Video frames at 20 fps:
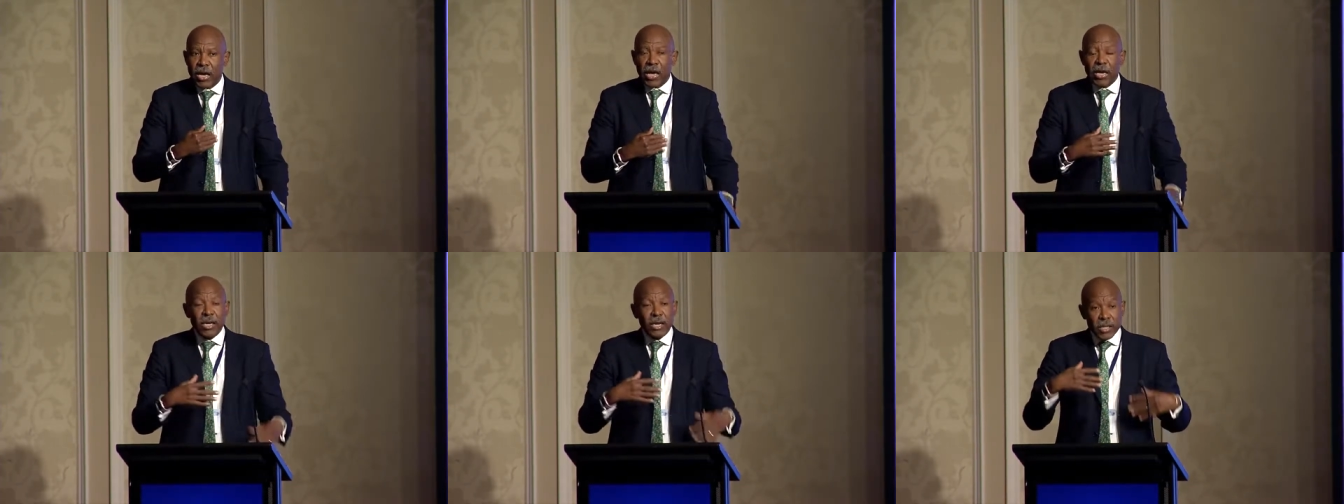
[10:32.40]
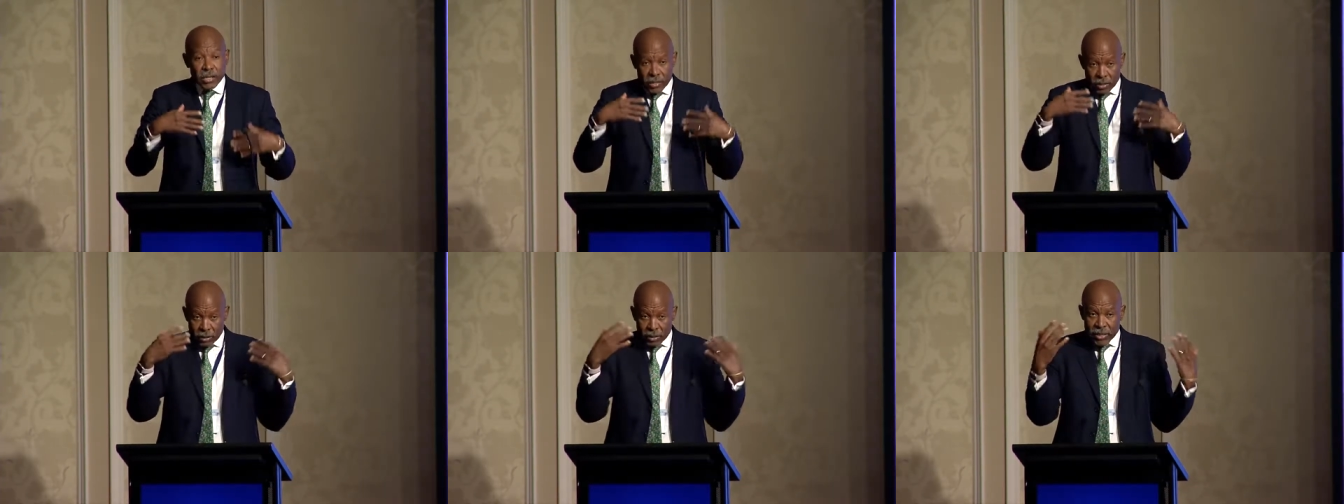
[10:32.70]

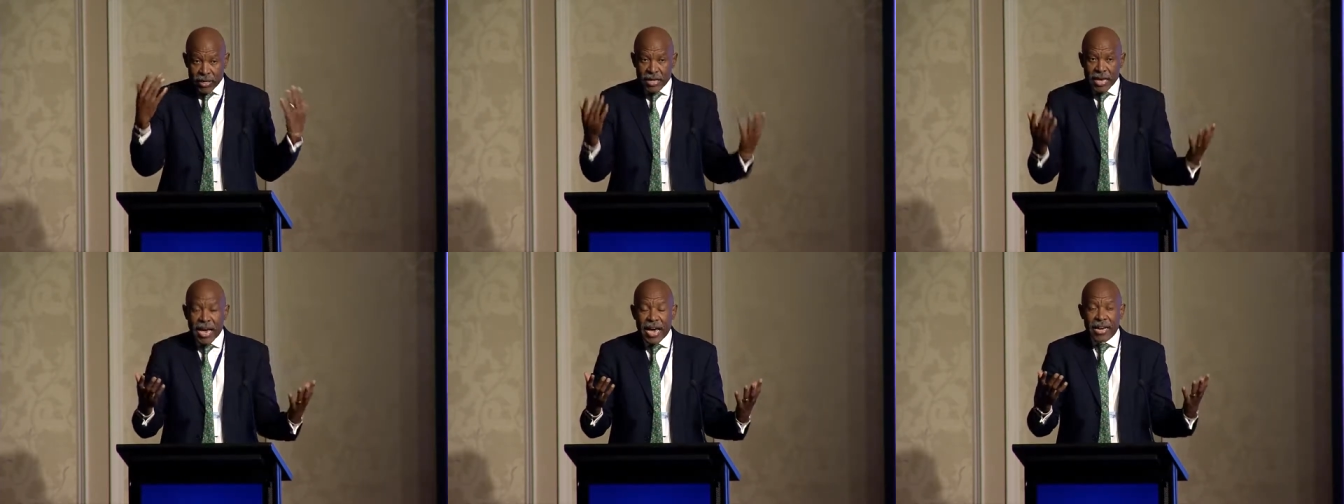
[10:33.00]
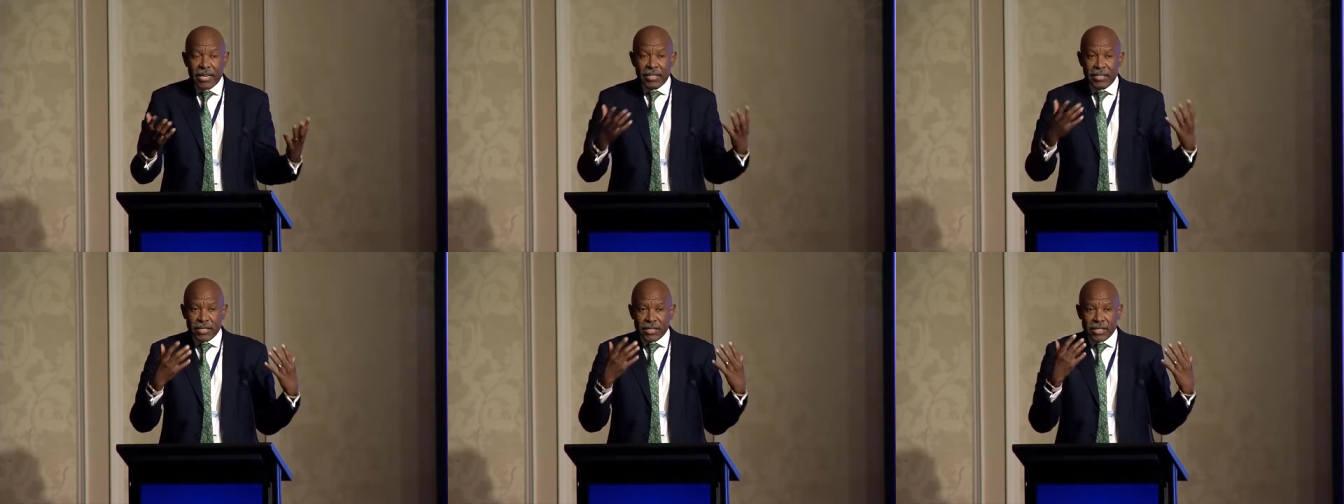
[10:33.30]
It is
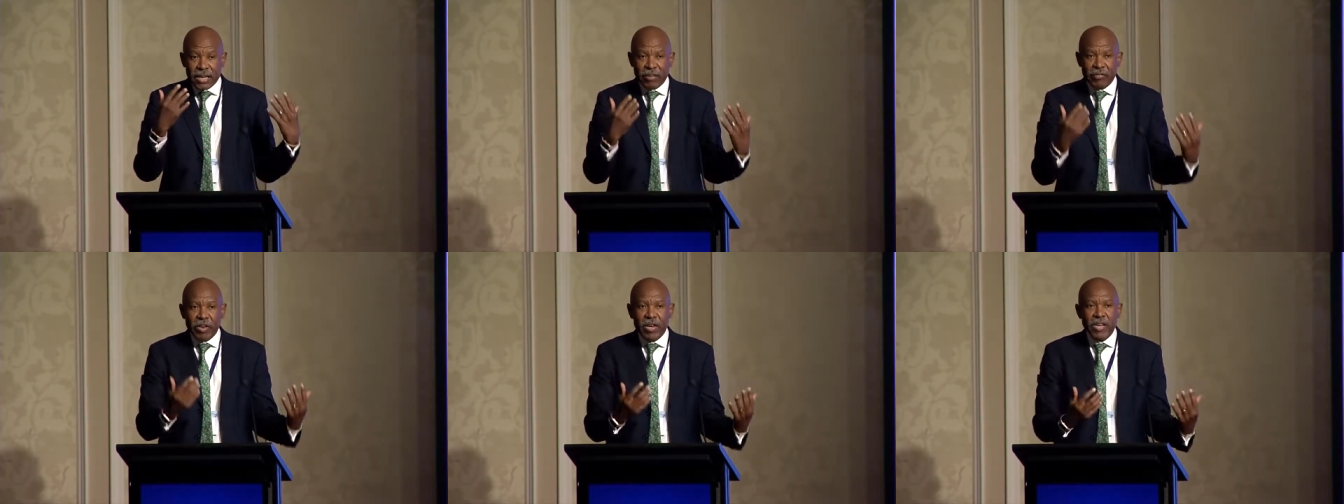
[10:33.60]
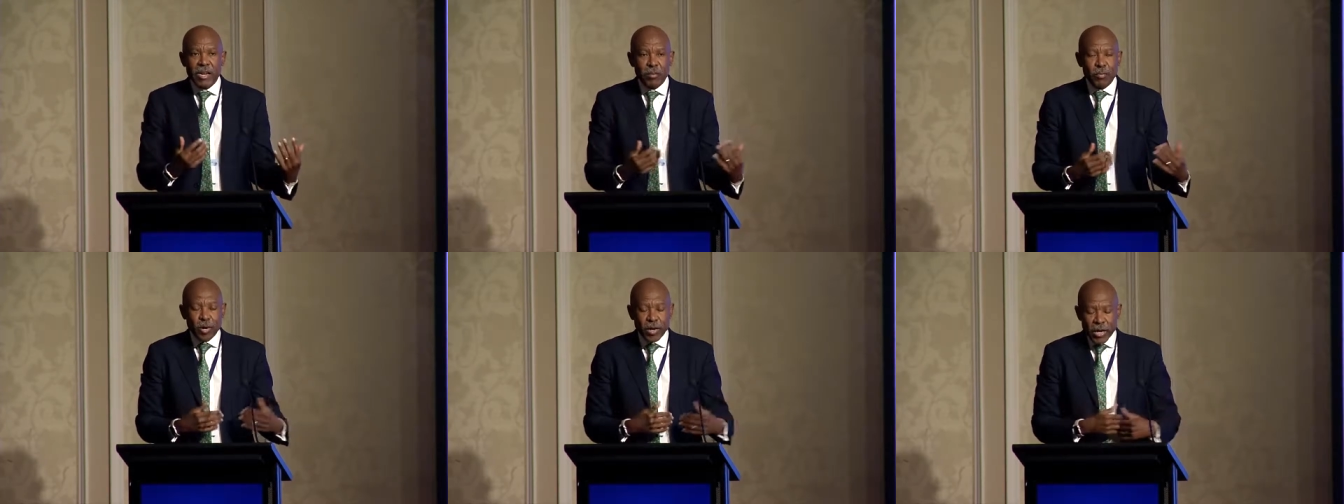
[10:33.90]
there, it is
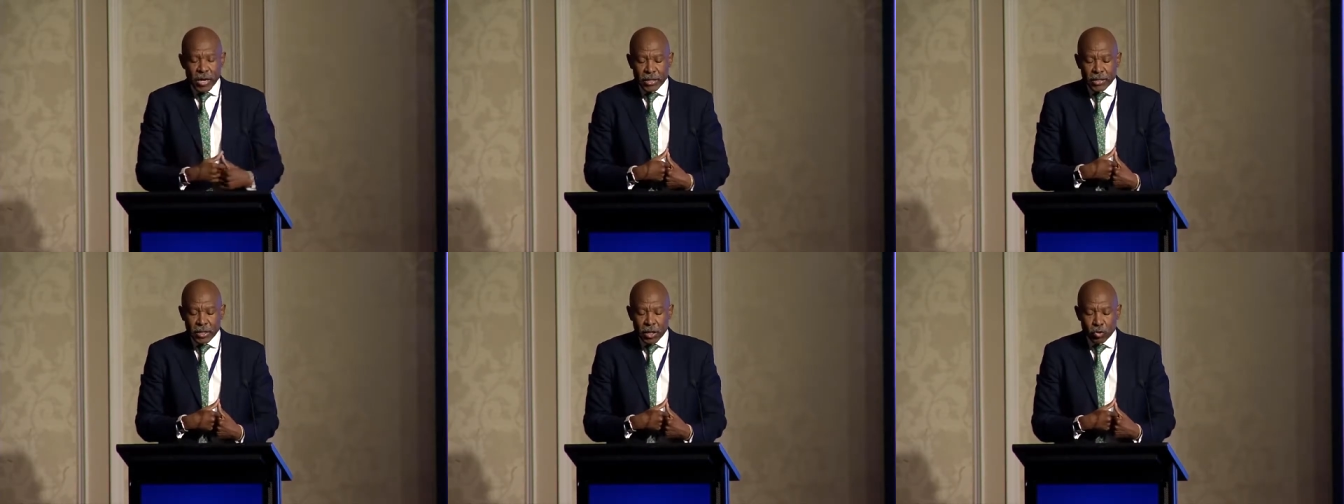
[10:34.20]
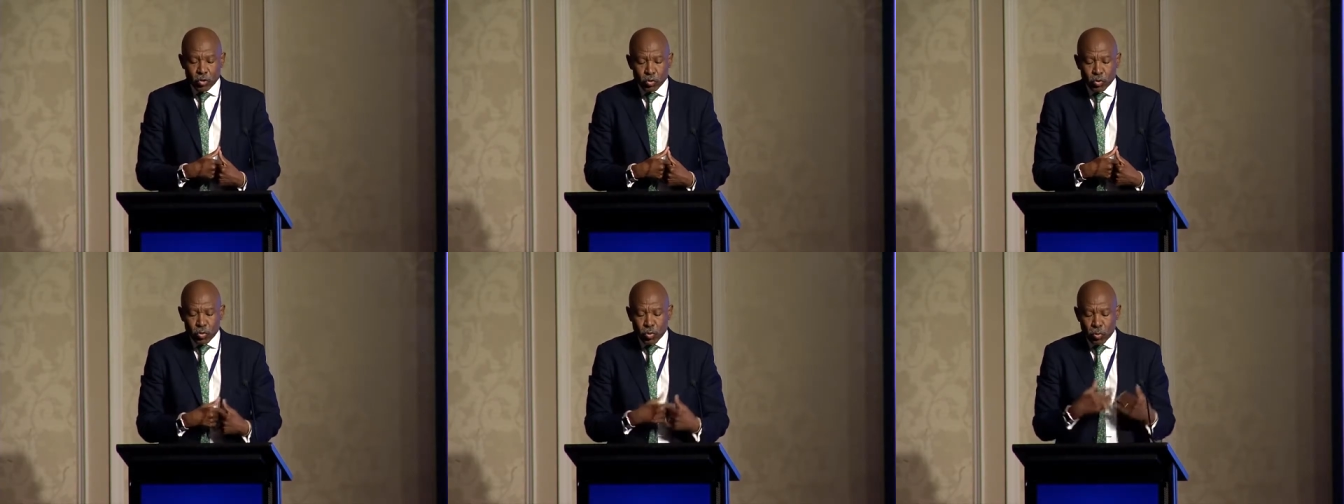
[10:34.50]
available as a
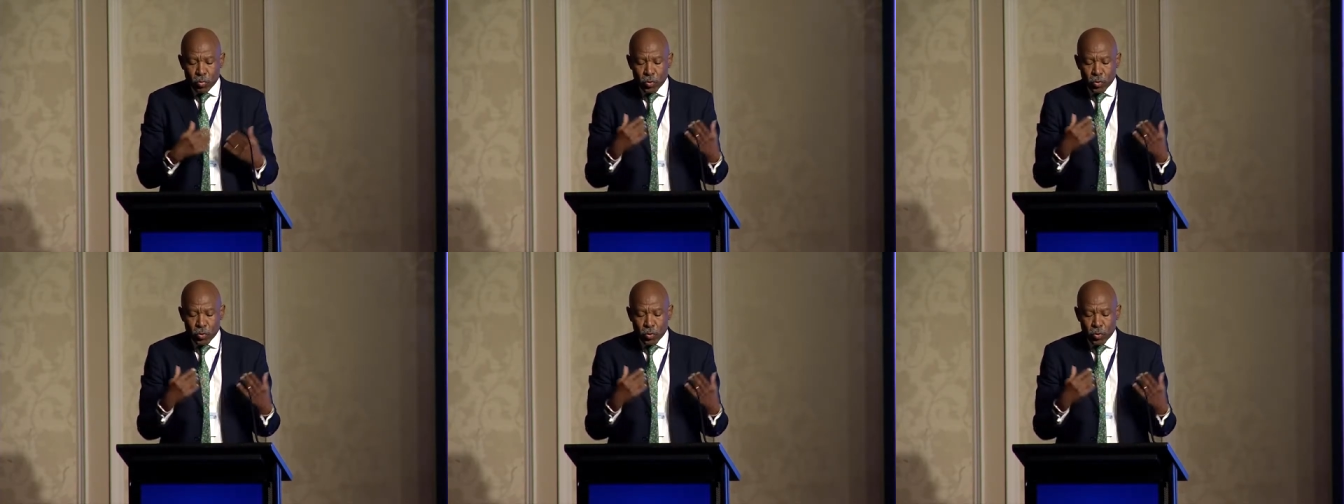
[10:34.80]
tool.